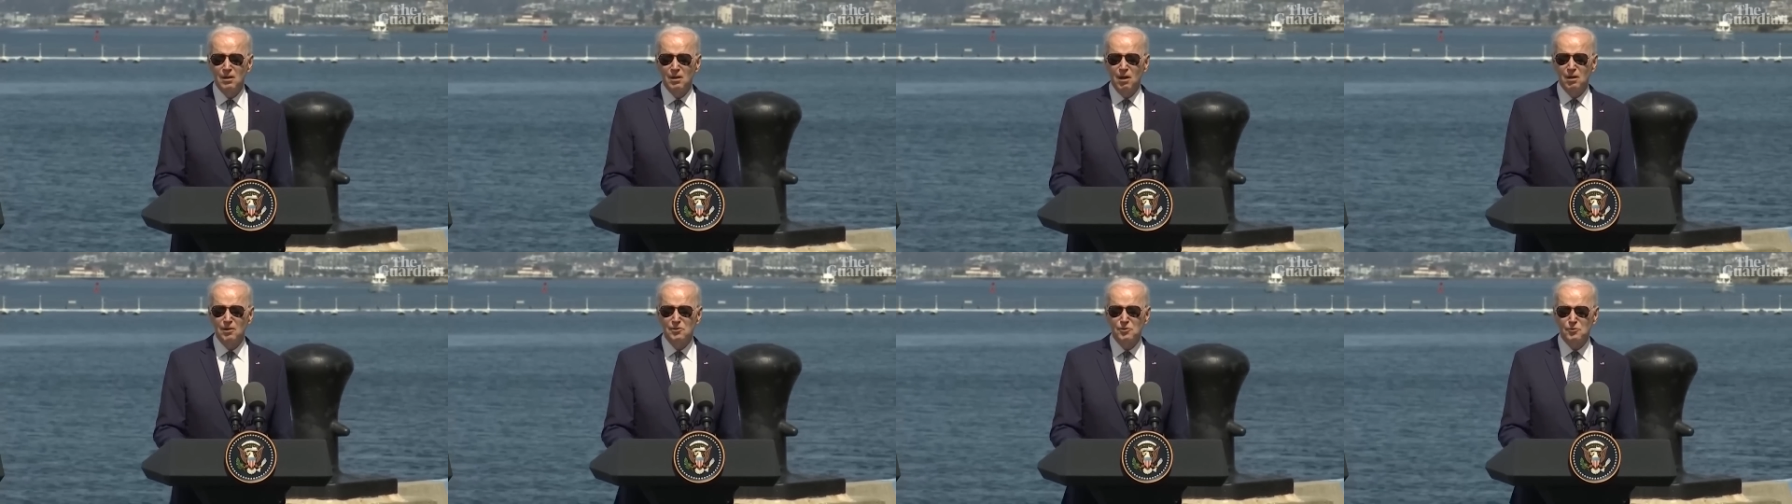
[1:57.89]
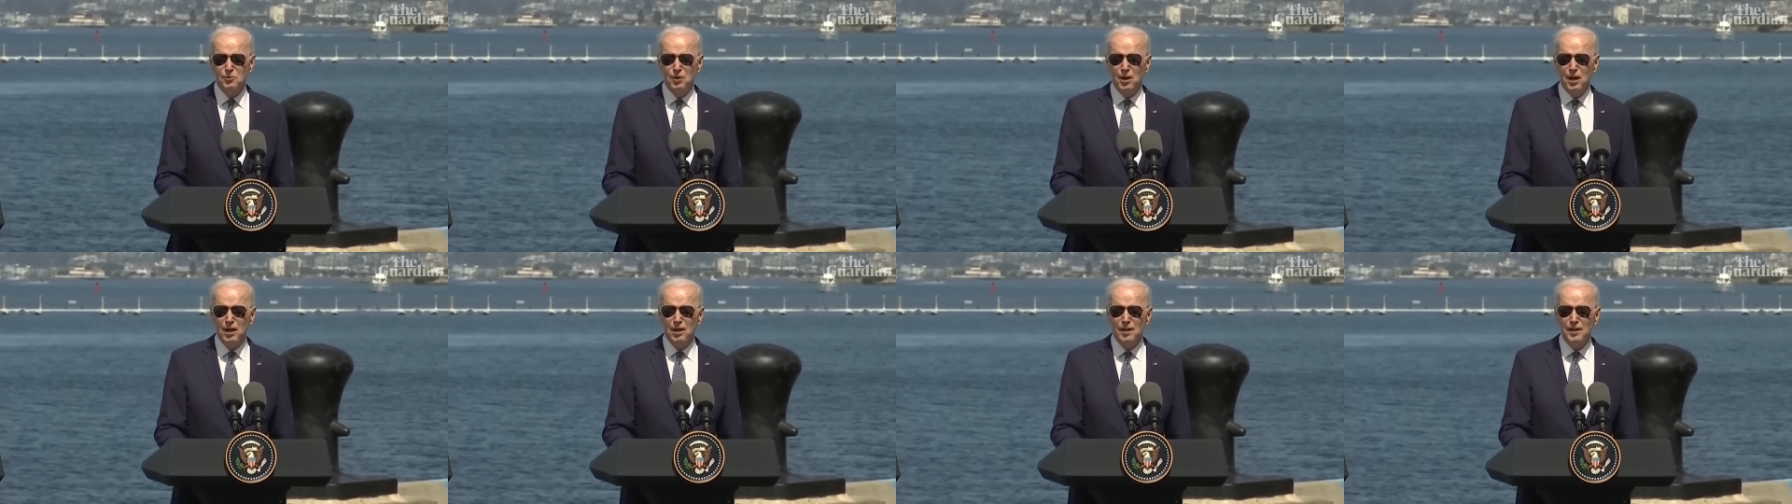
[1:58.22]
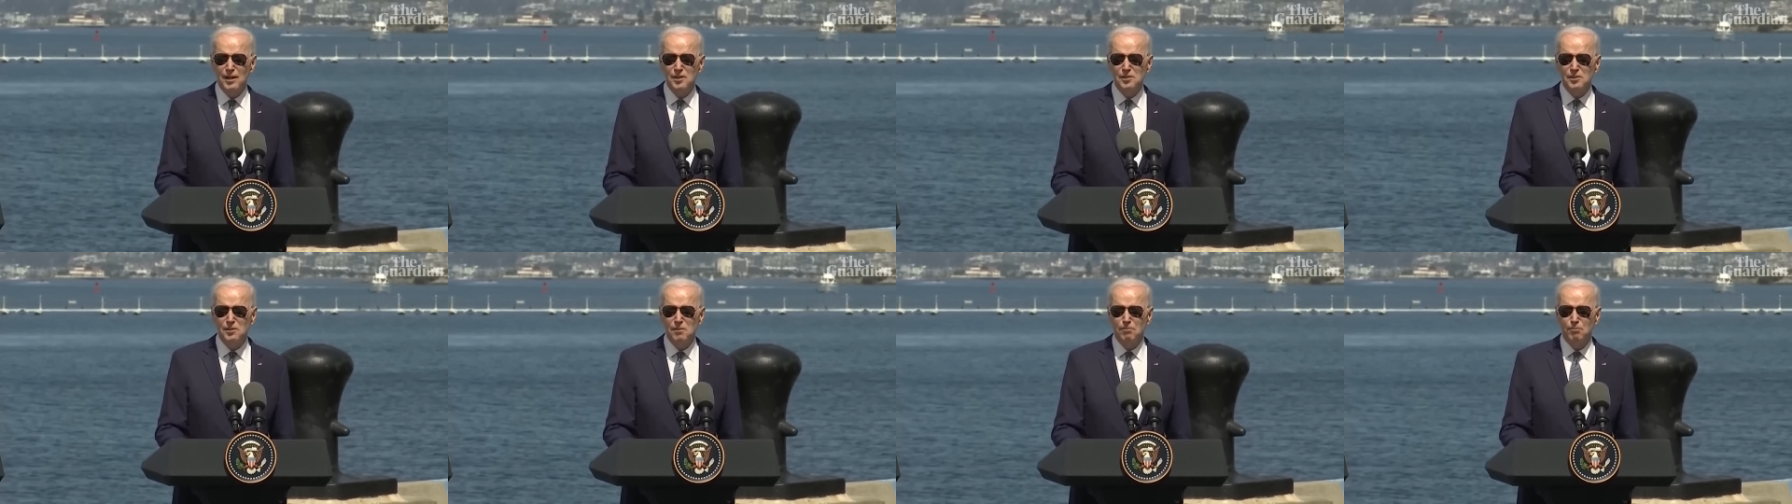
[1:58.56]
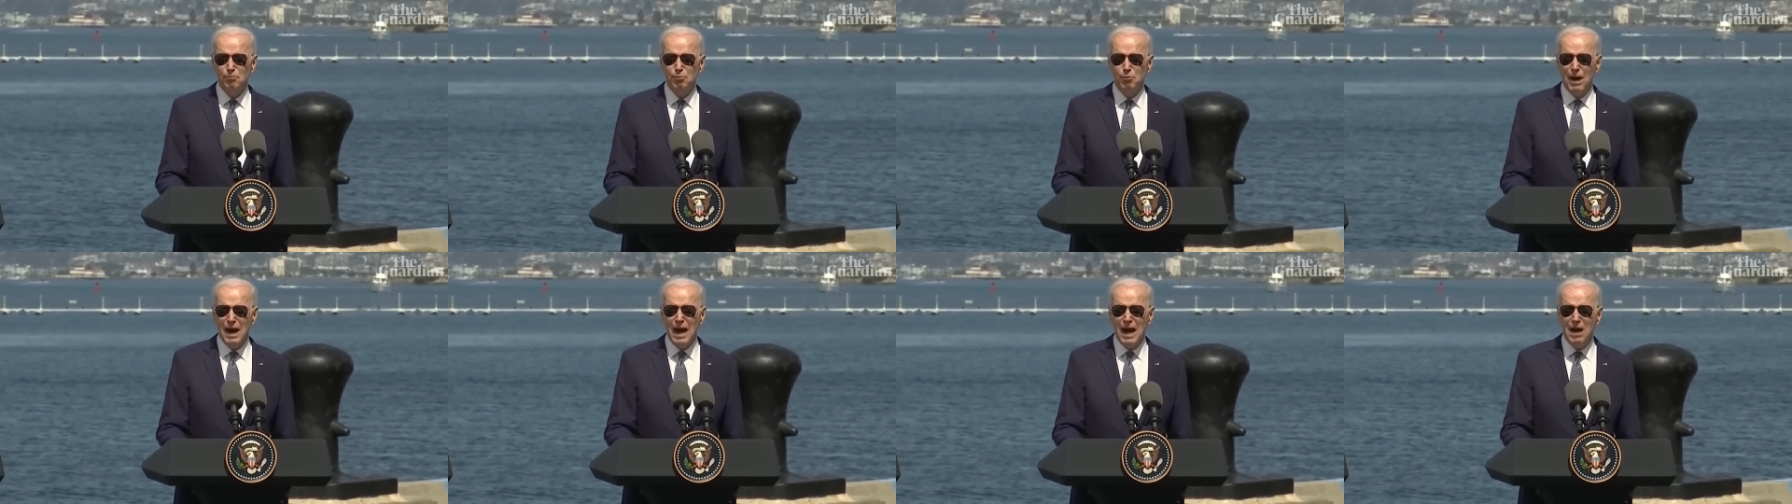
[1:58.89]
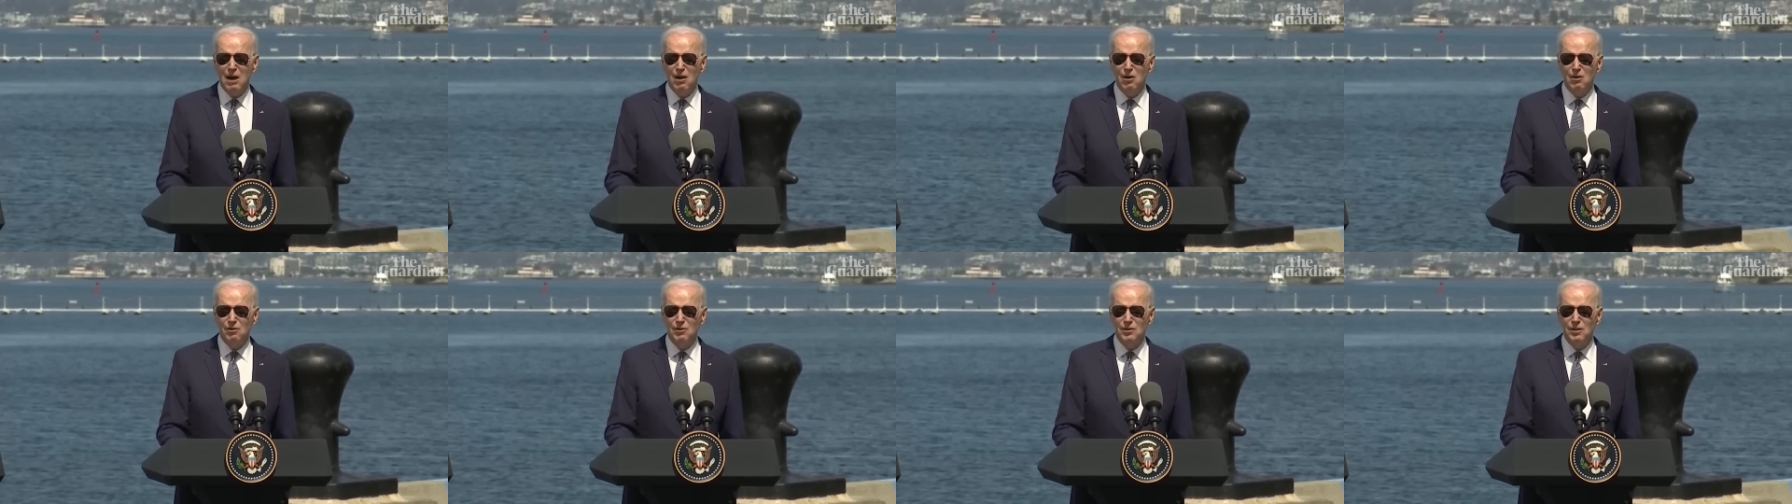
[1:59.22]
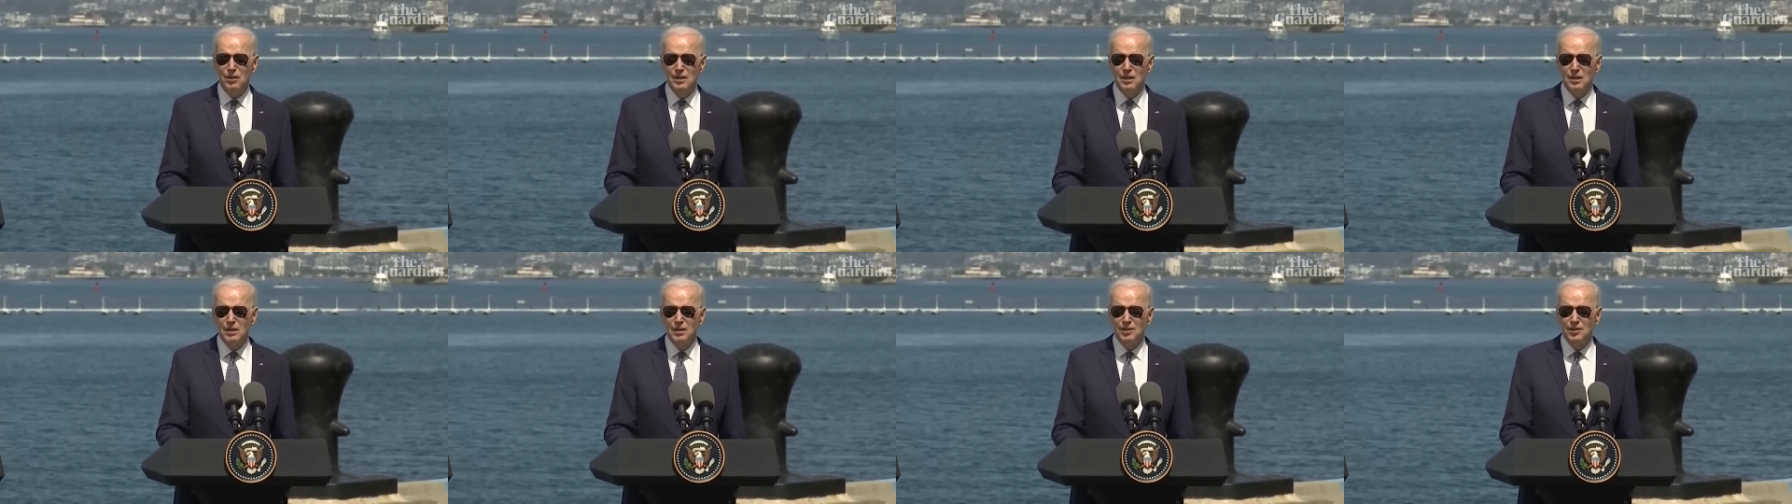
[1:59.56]
Australia is a proud
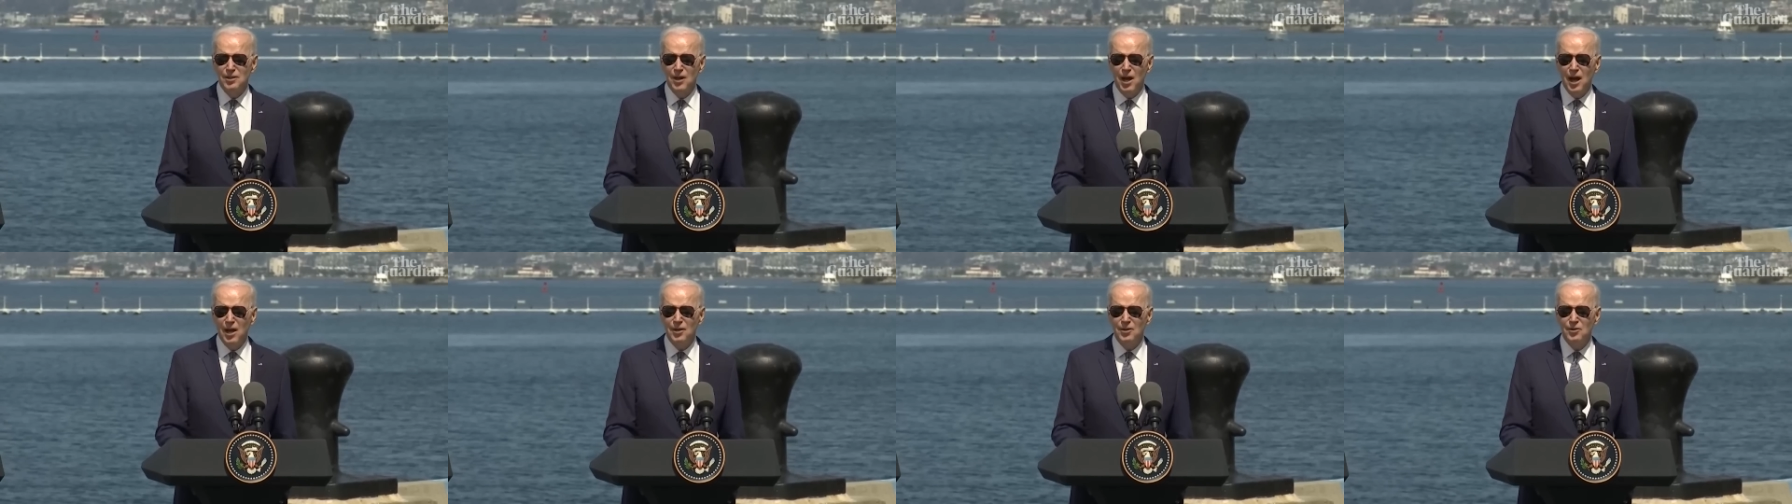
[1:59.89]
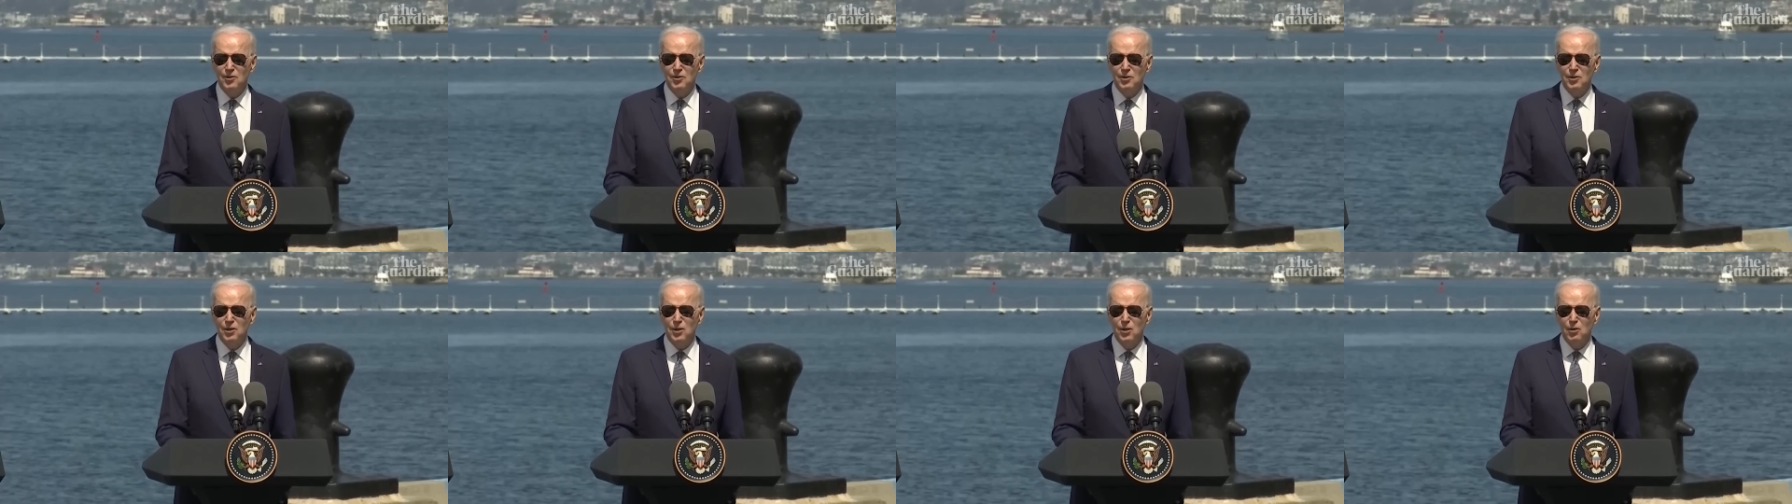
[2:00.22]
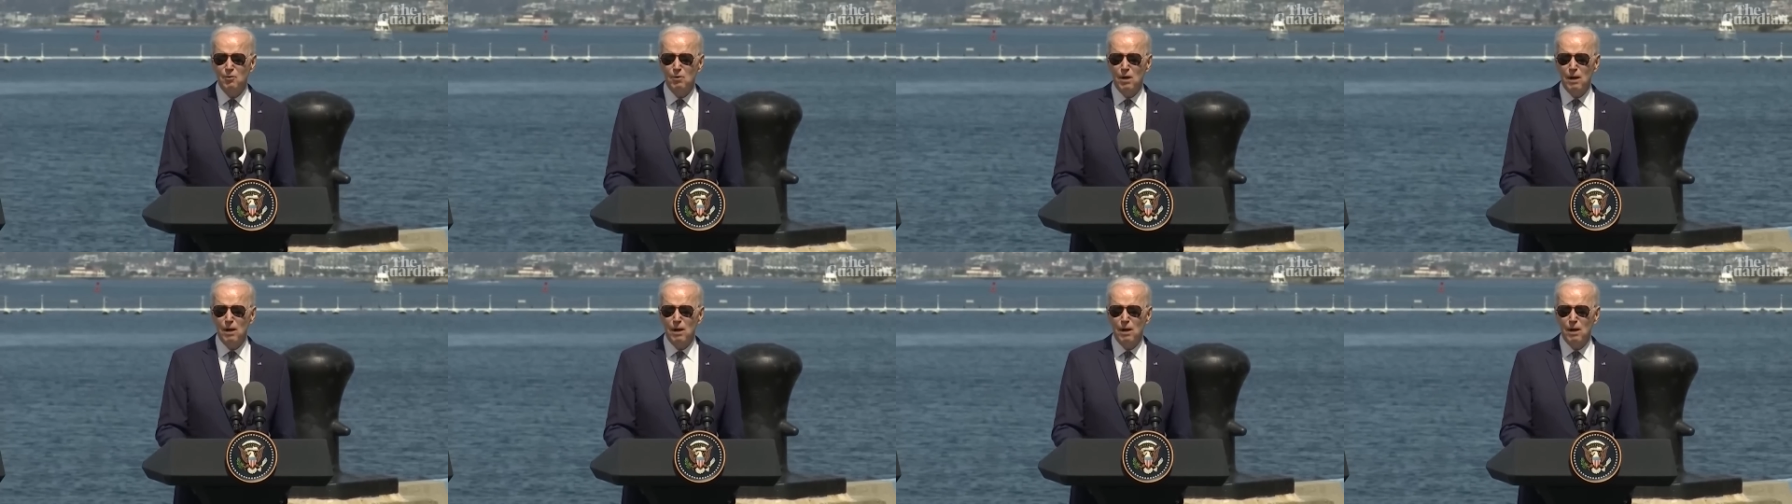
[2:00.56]
non-nuclear